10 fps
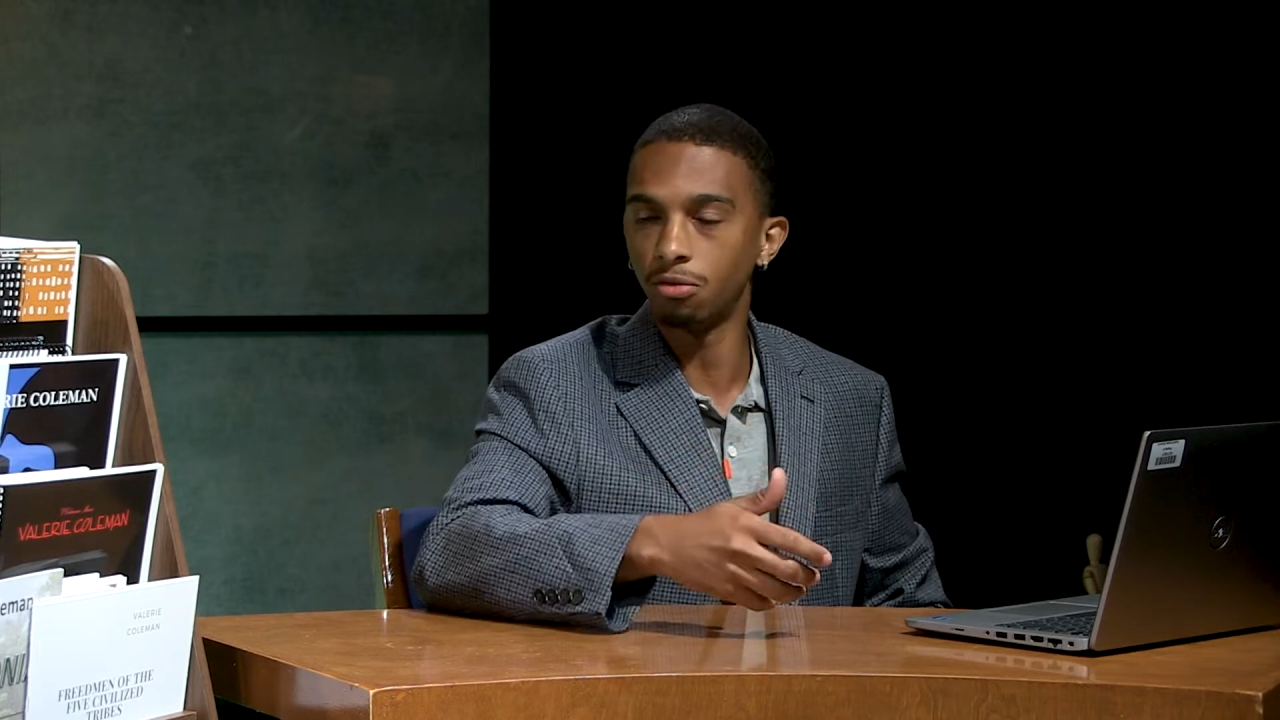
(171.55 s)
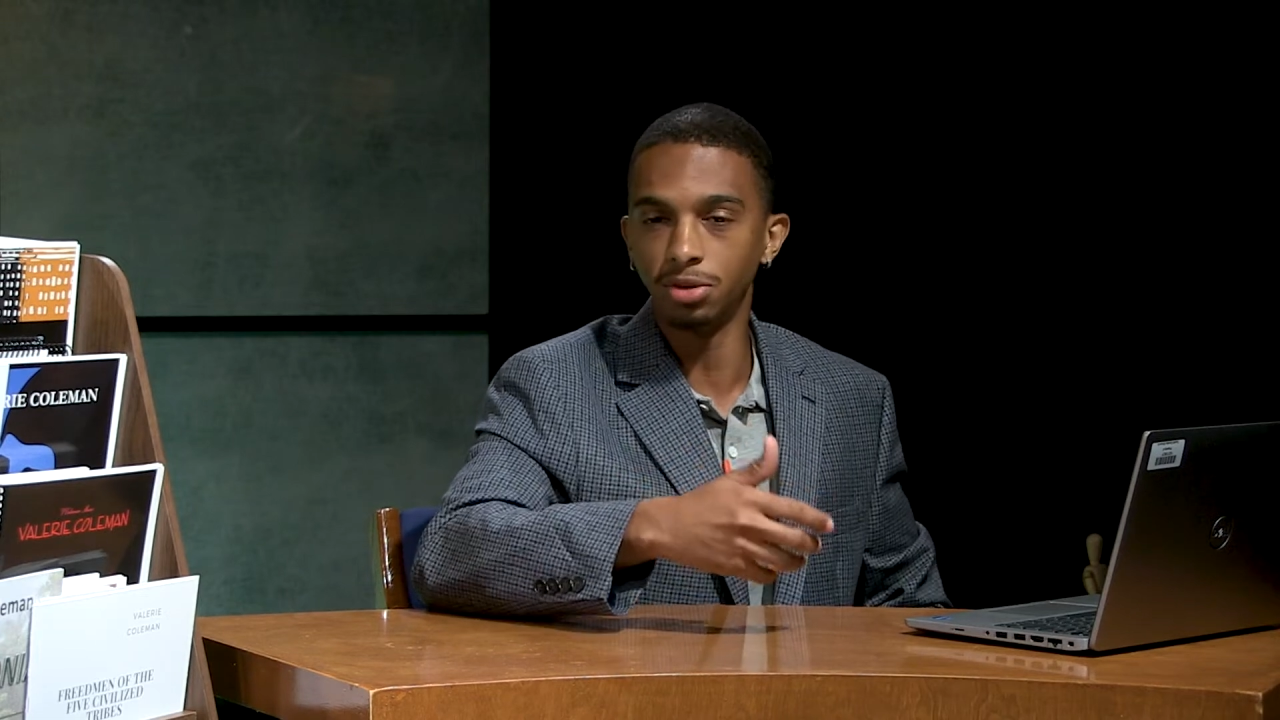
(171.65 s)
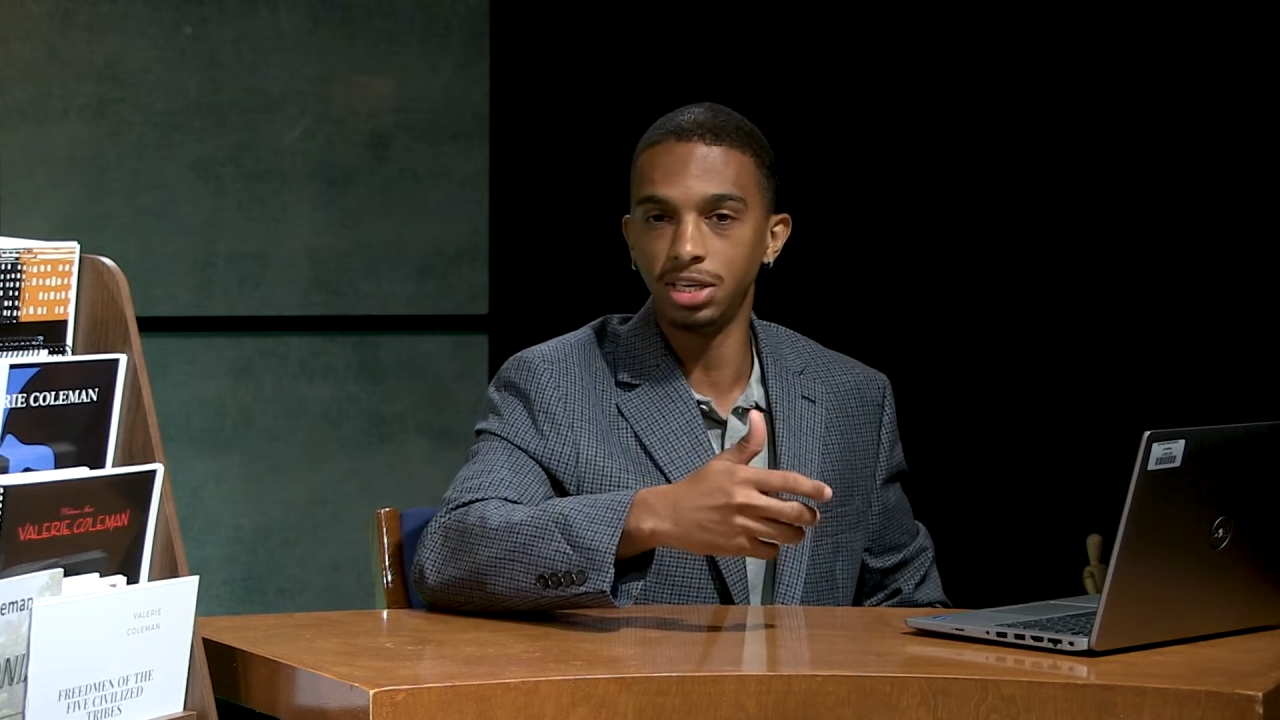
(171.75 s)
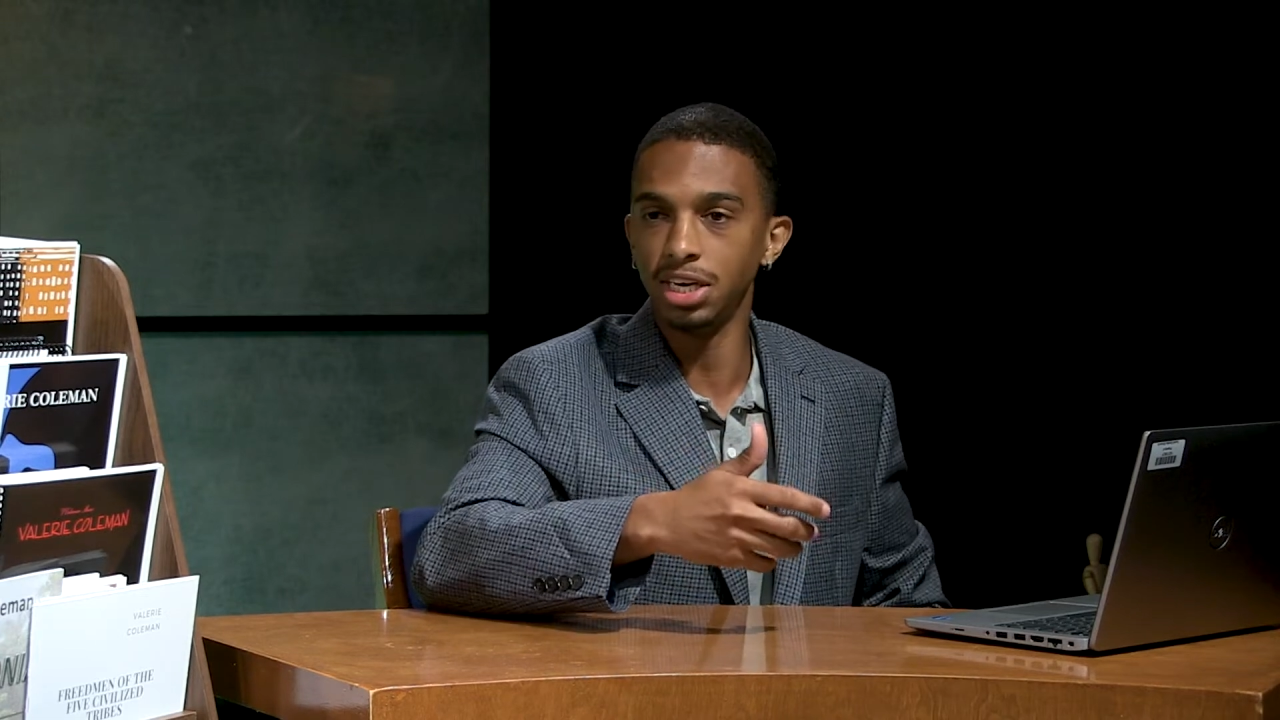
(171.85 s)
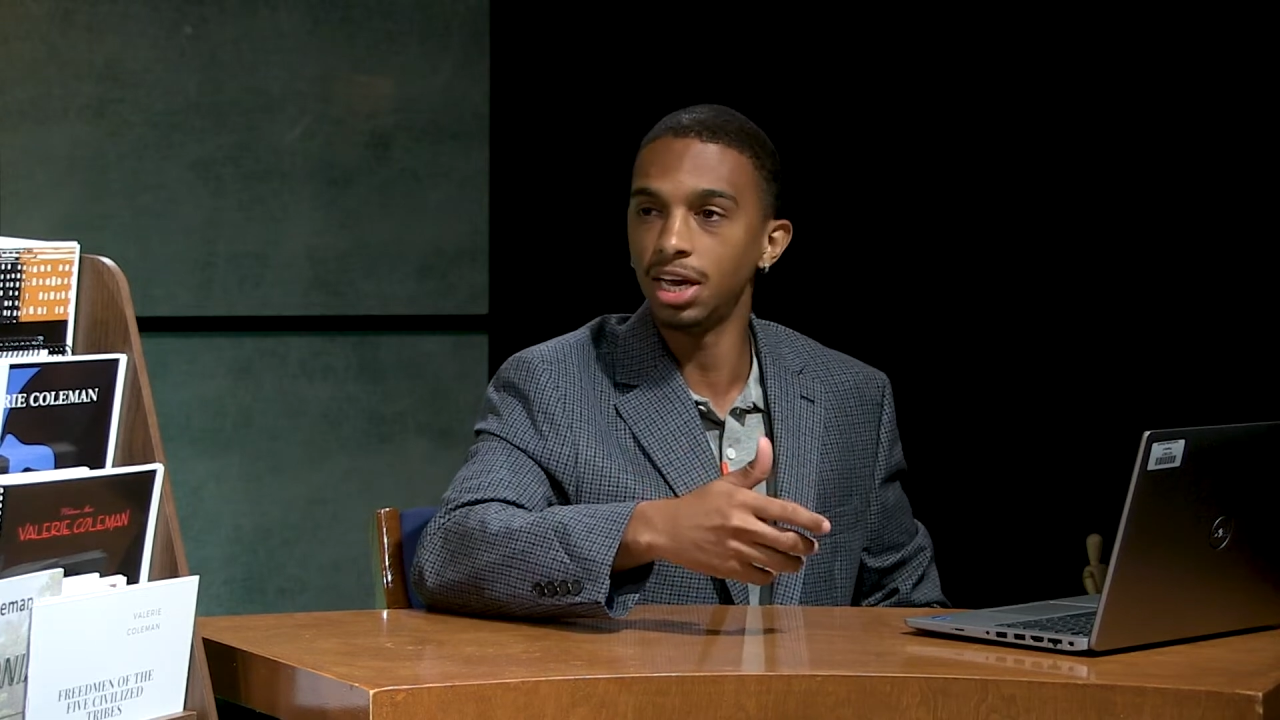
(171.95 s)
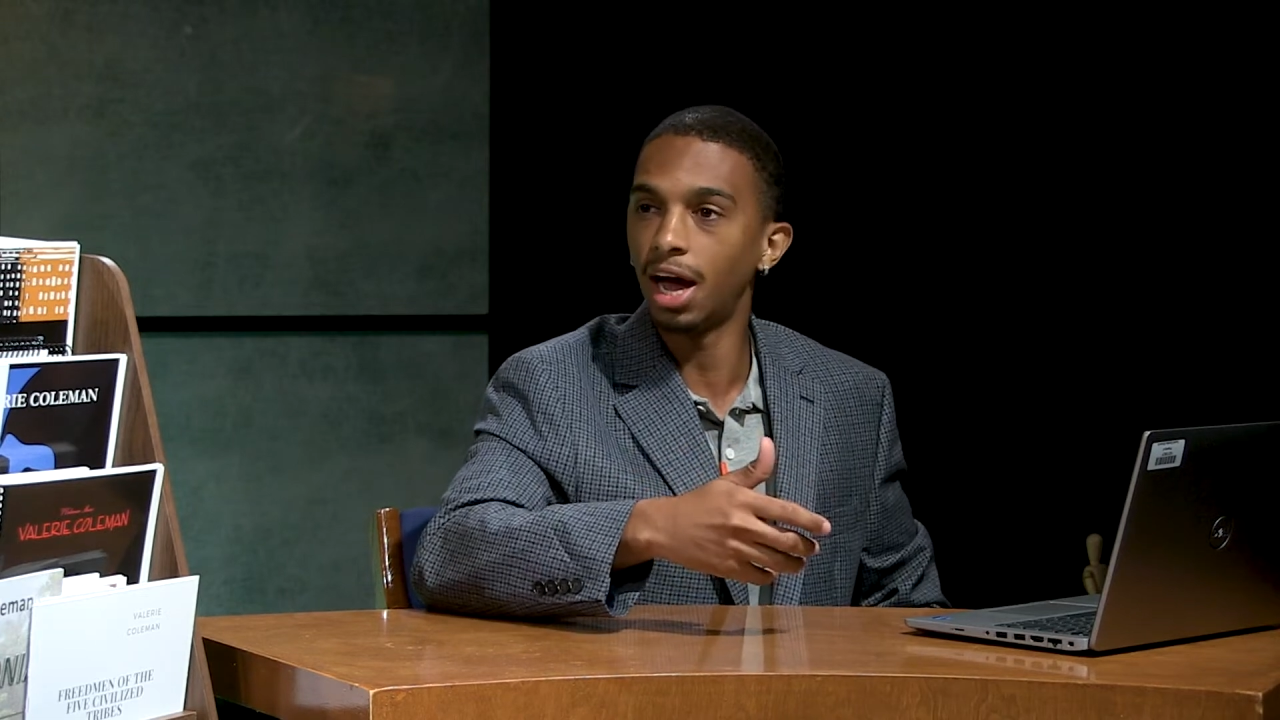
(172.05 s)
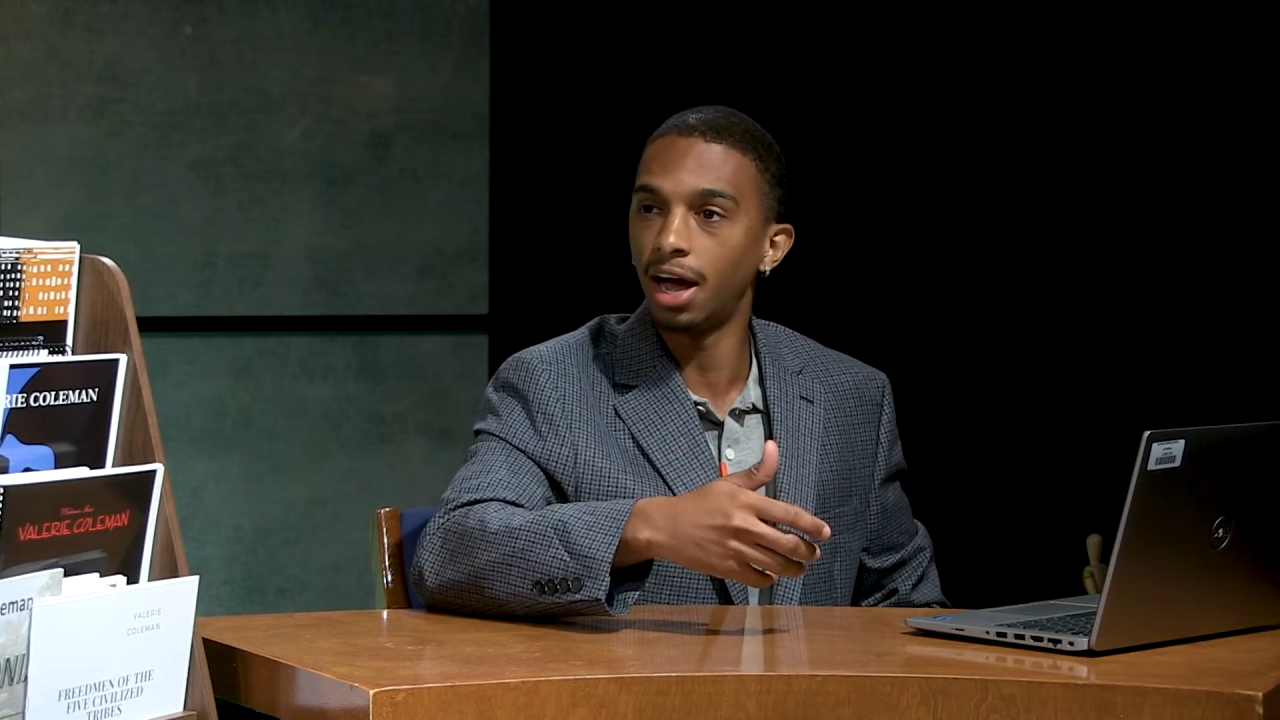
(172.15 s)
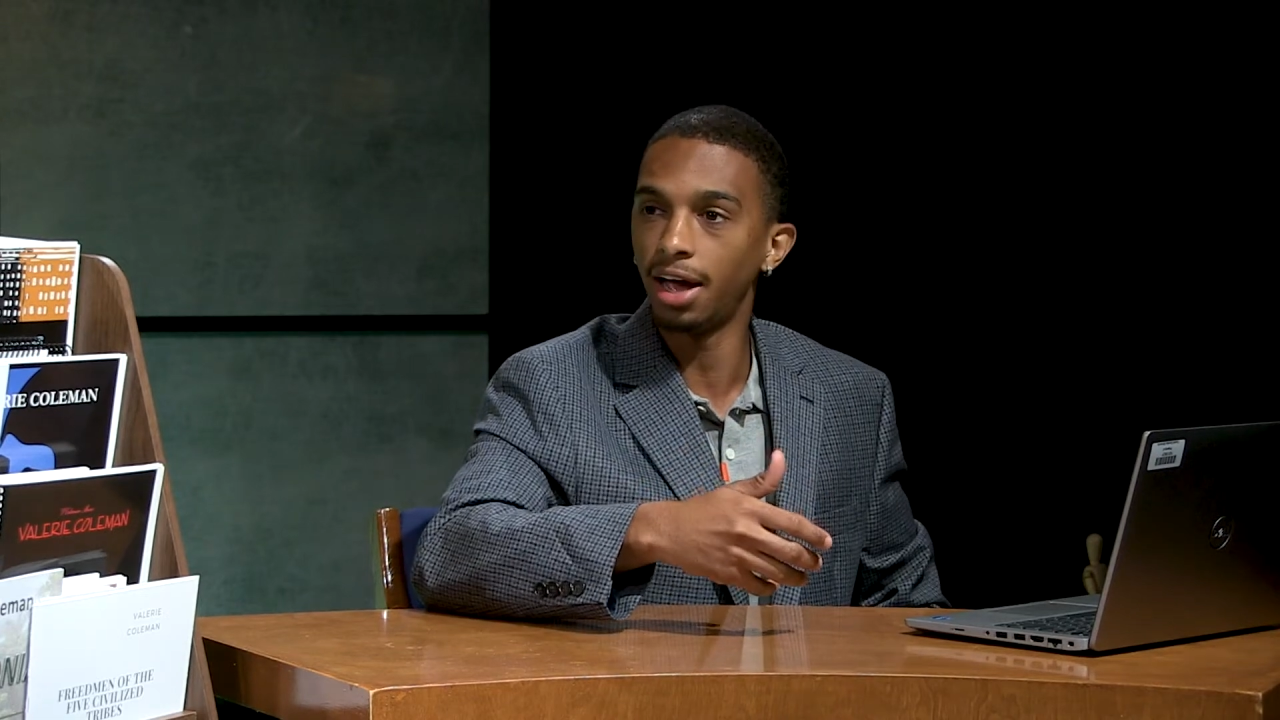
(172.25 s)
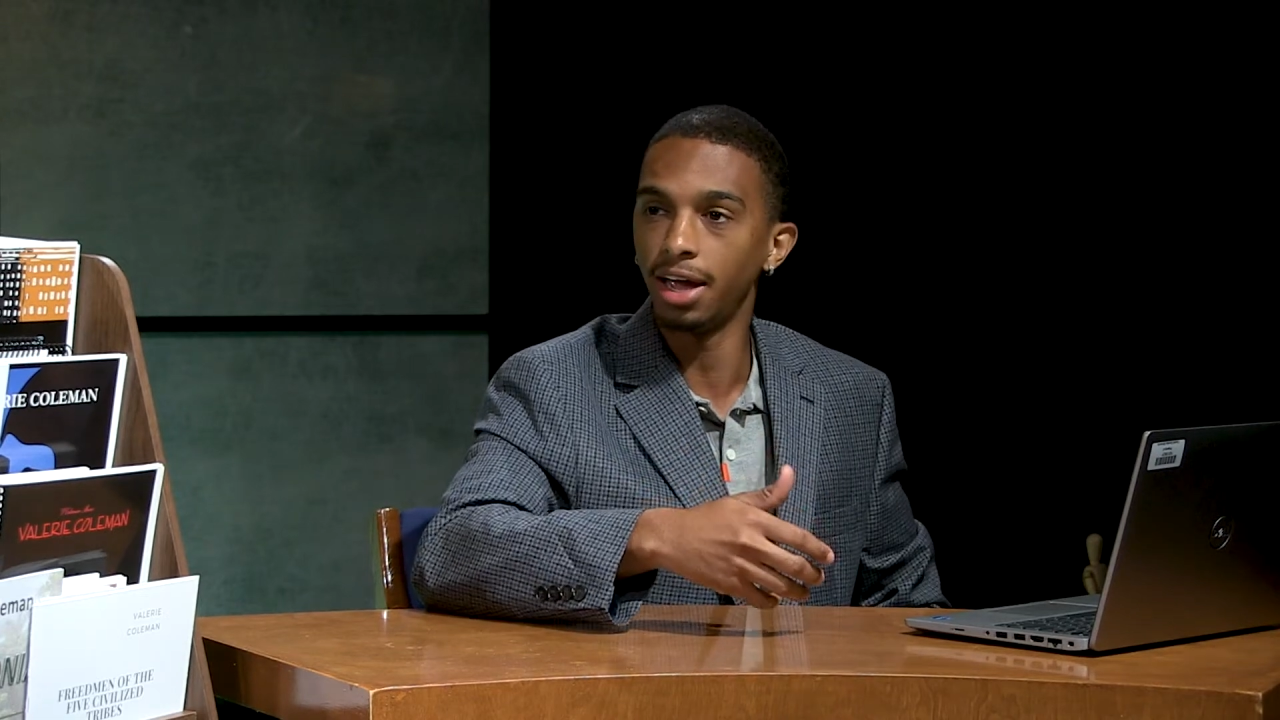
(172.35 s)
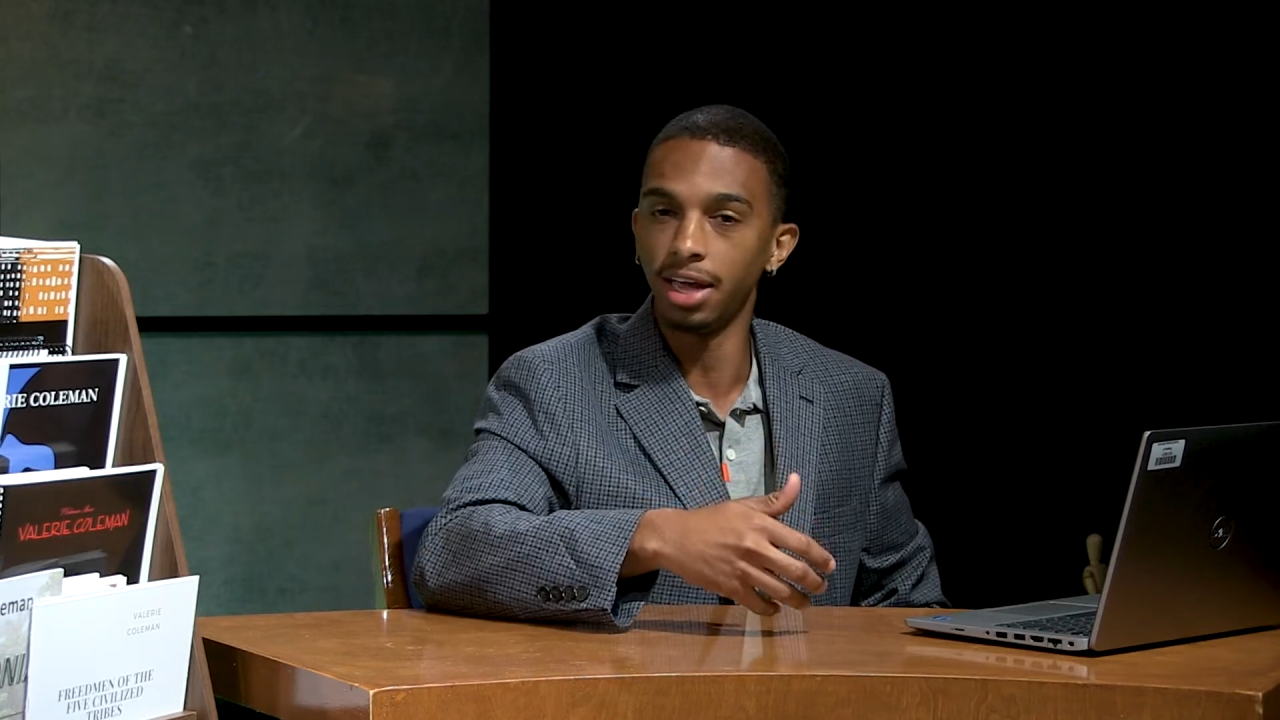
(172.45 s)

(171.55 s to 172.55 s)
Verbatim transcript: with DEI